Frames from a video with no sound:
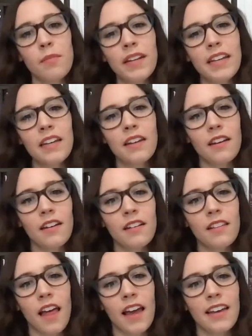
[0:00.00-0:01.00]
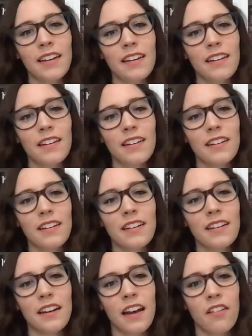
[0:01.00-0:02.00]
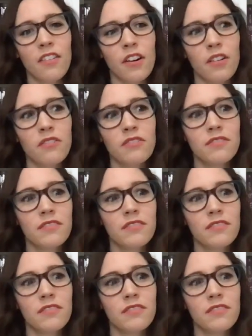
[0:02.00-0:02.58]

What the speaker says: but he, like, I don't know,